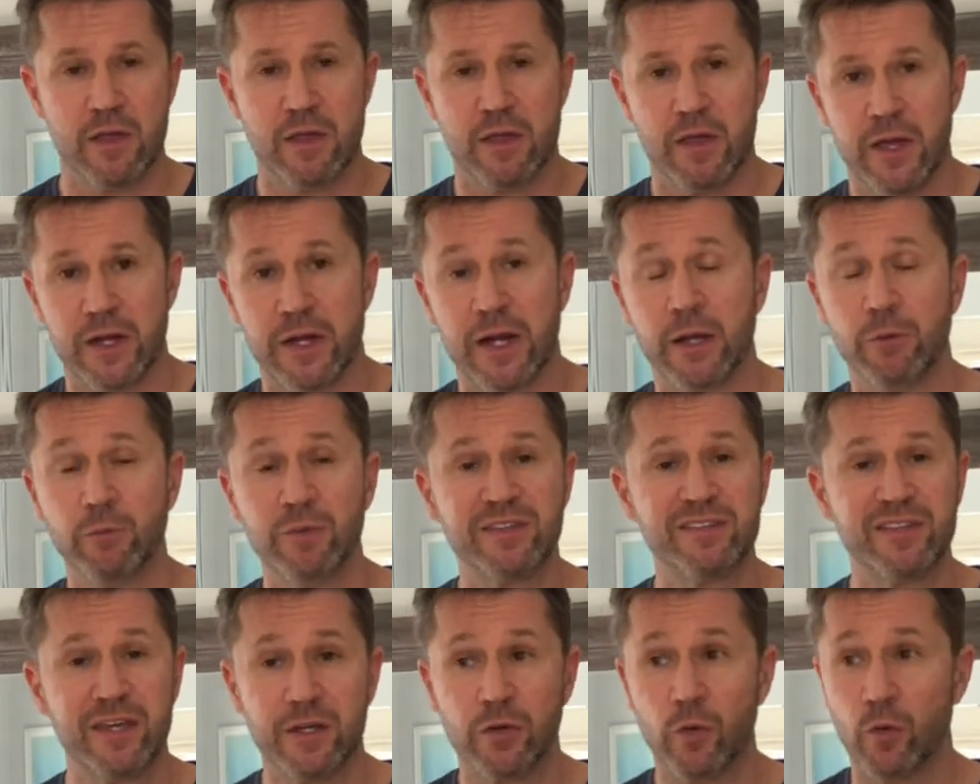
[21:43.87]
And I would
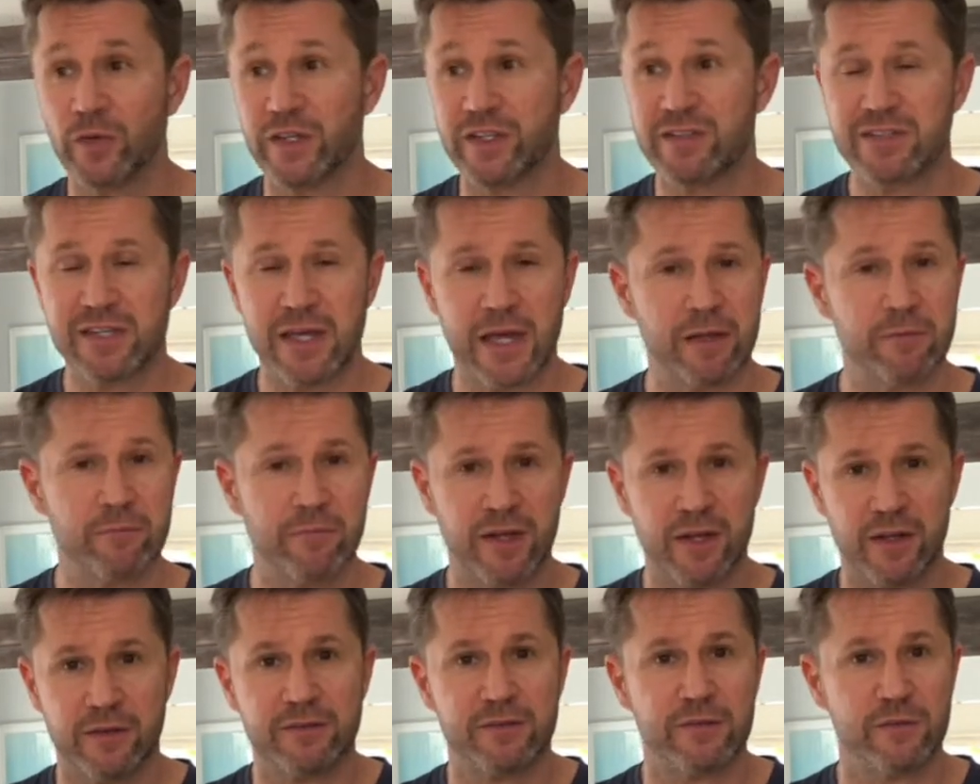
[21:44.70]
take only 10
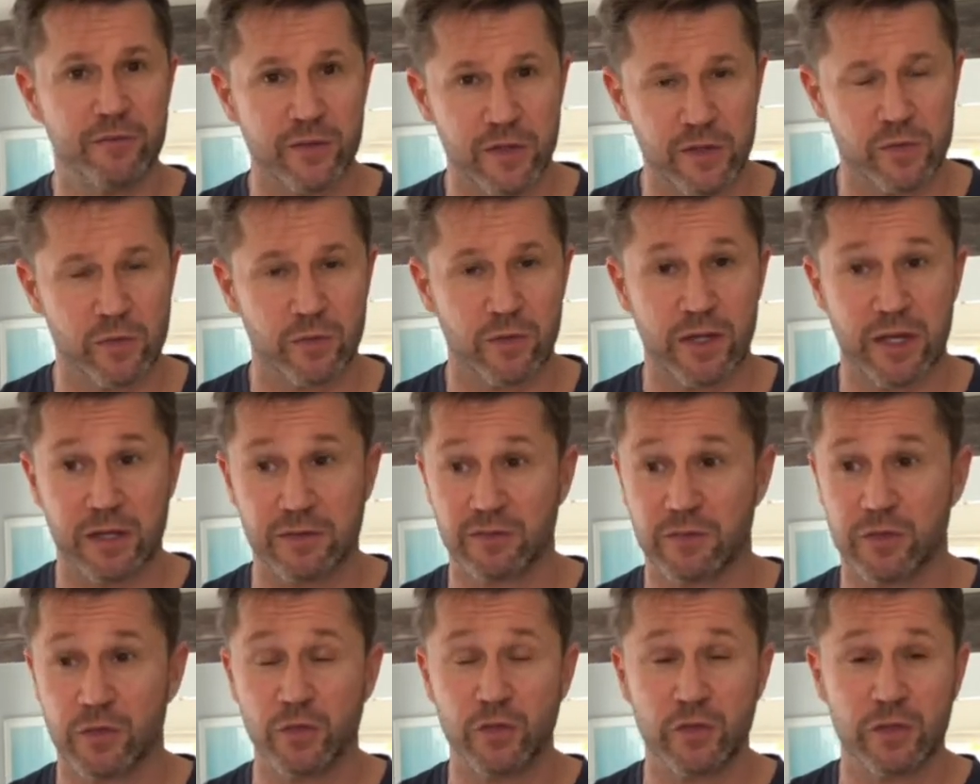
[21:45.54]
minutes to visualize,
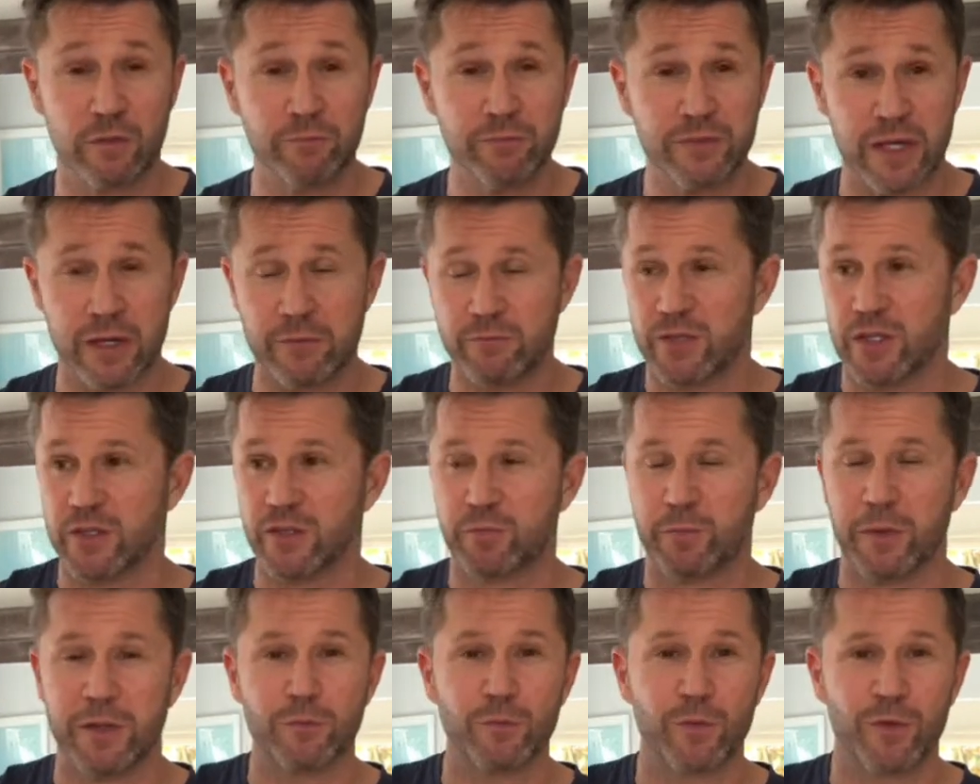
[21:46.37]
because sometimes I'd
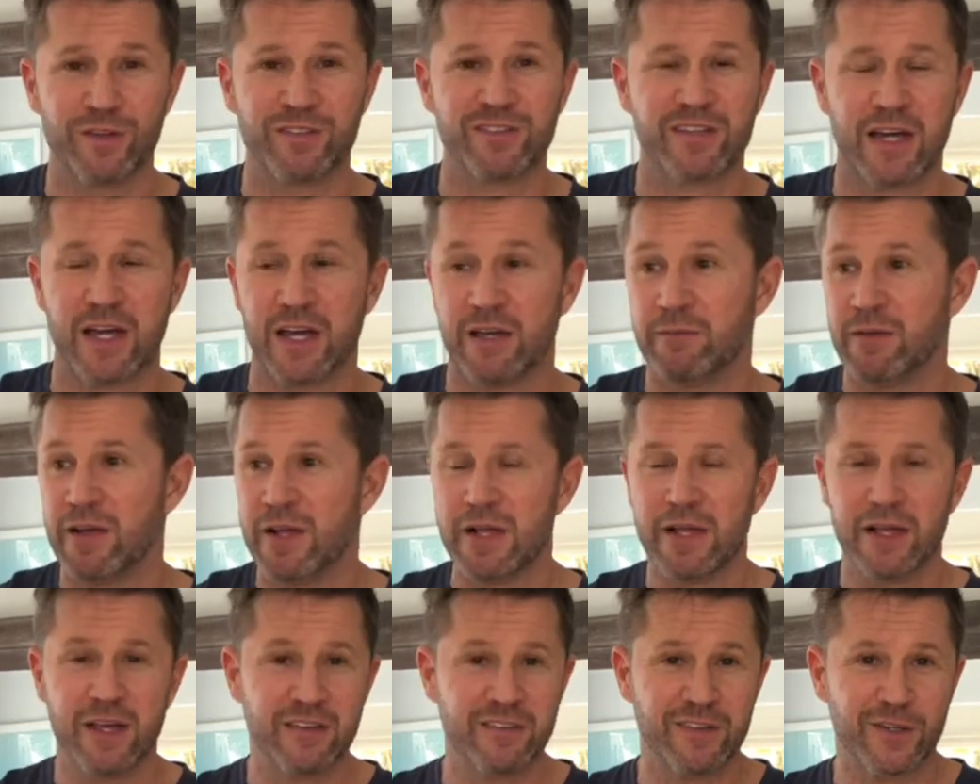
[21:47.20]
spend more time
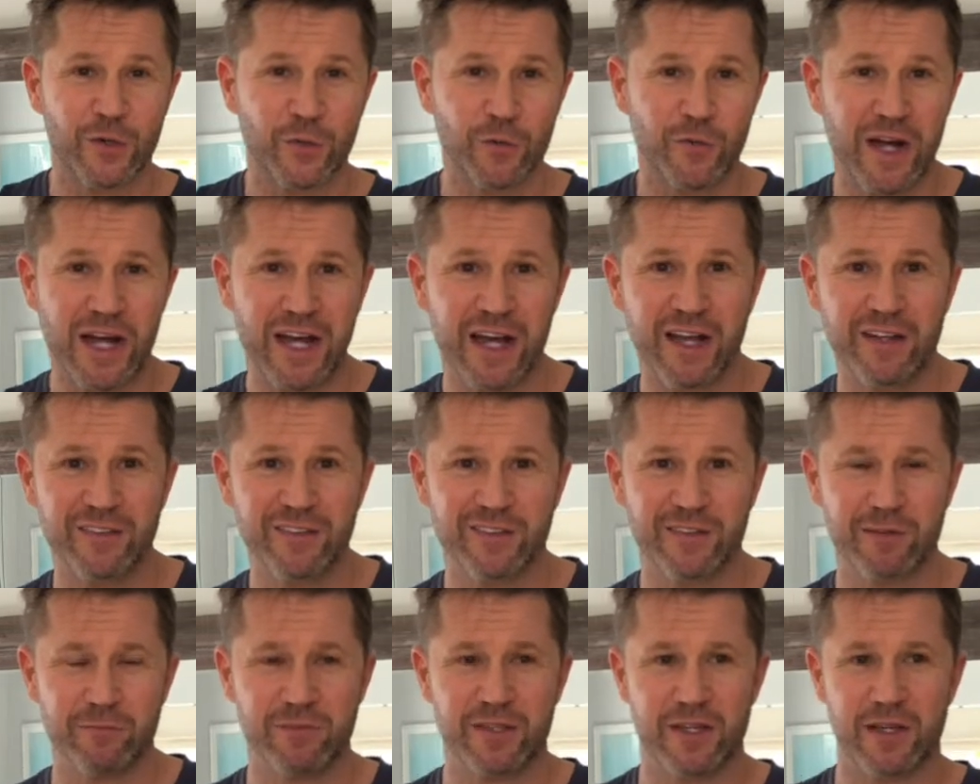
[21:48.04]
in the garage,
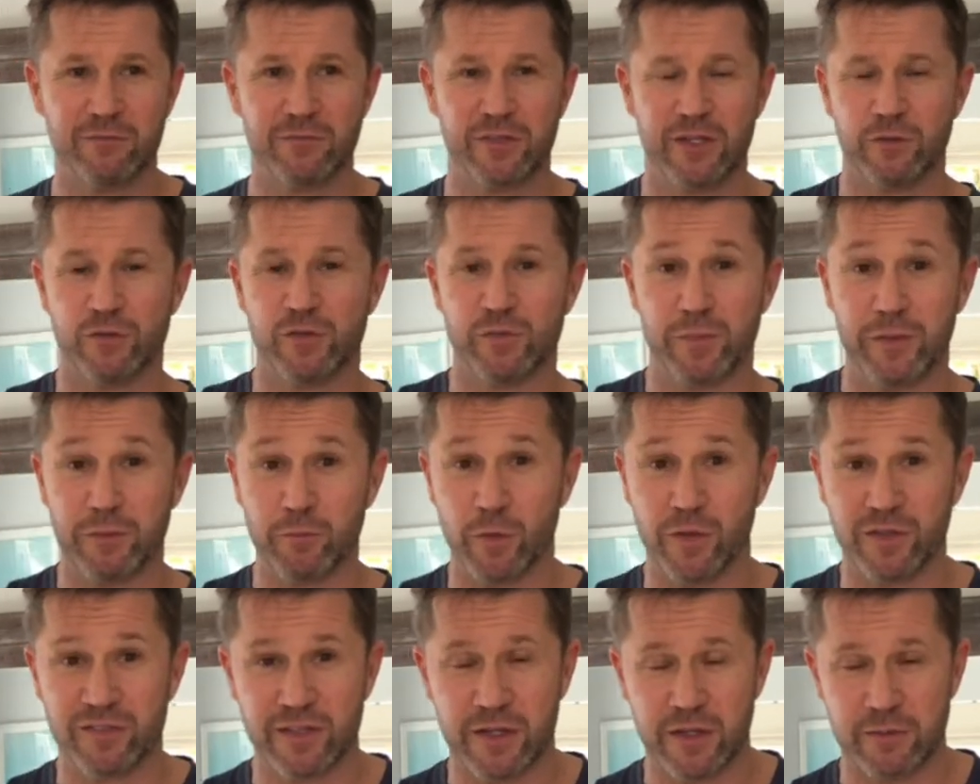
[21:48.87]
sometimes I would spend
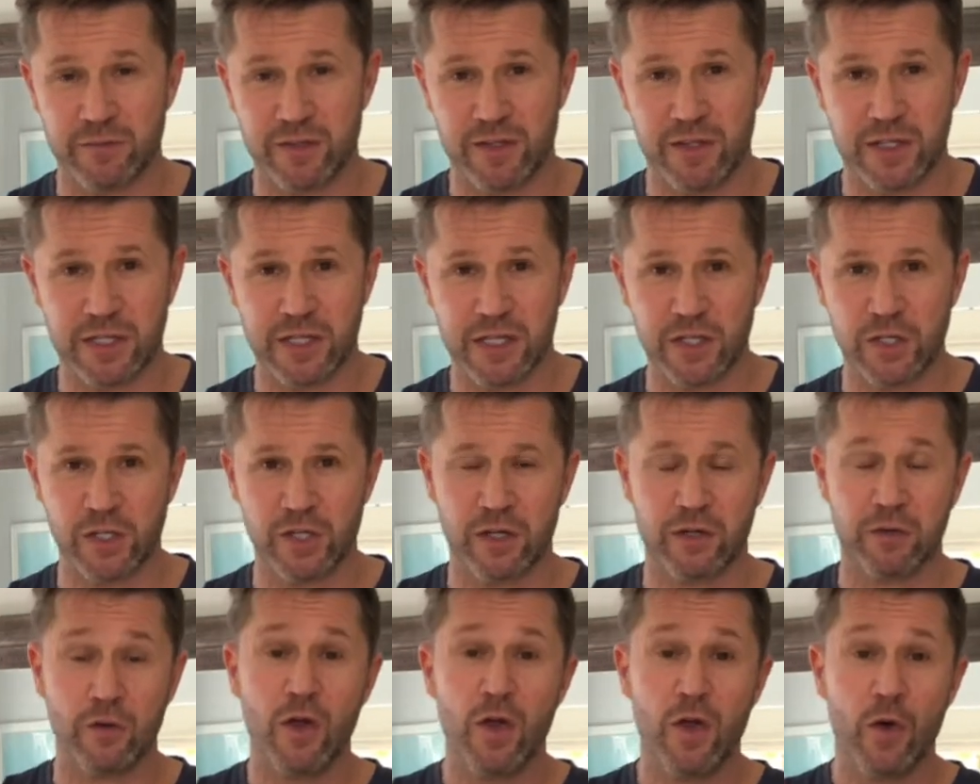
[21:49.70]
more time in the
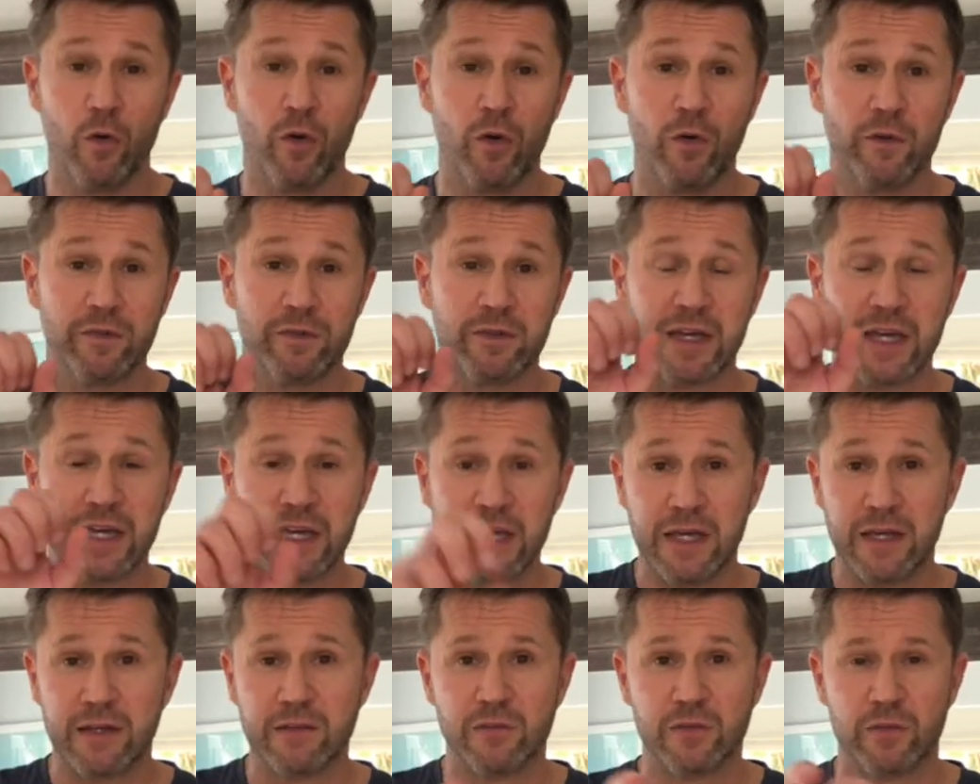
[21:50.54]
kitchen or with the
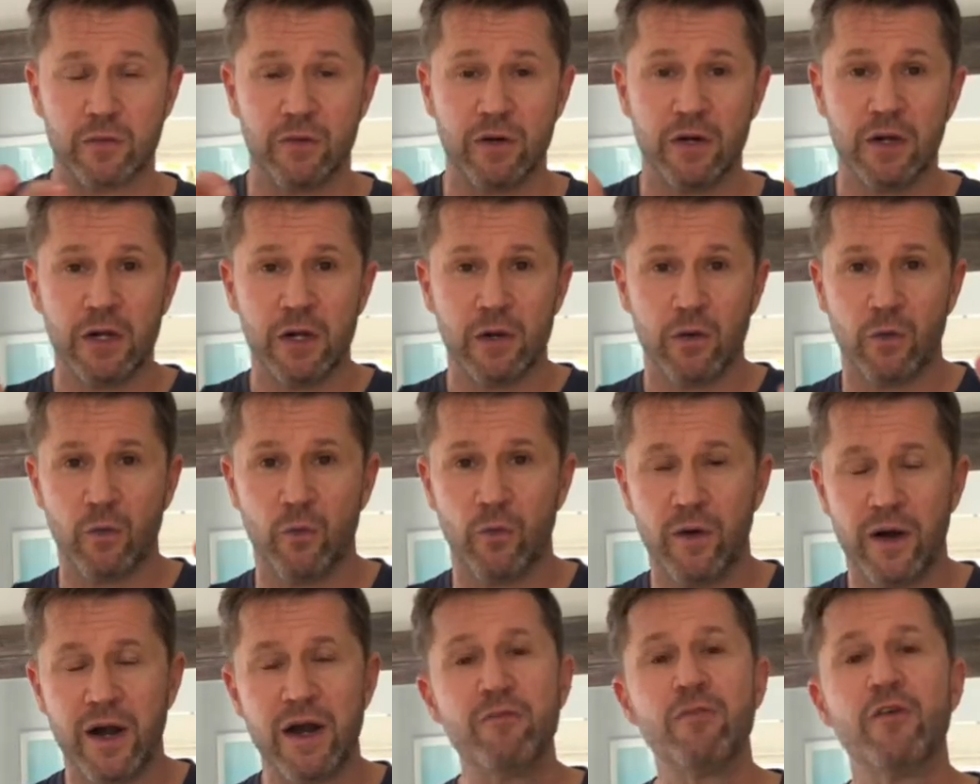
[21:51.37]
kids or
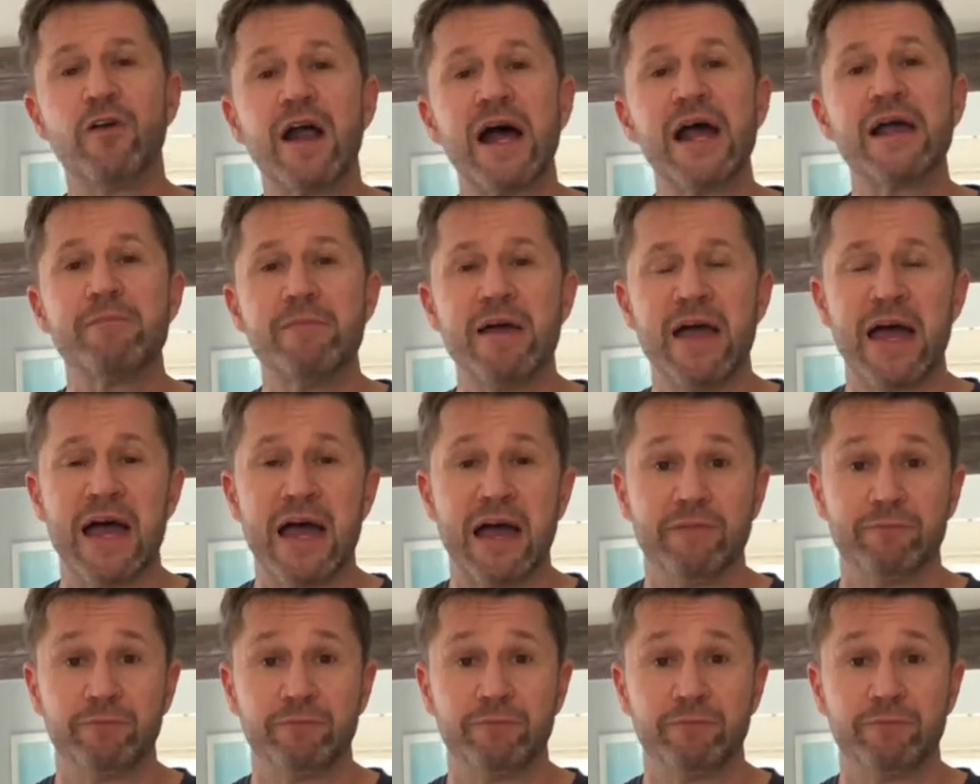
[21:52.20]
wherever I'm at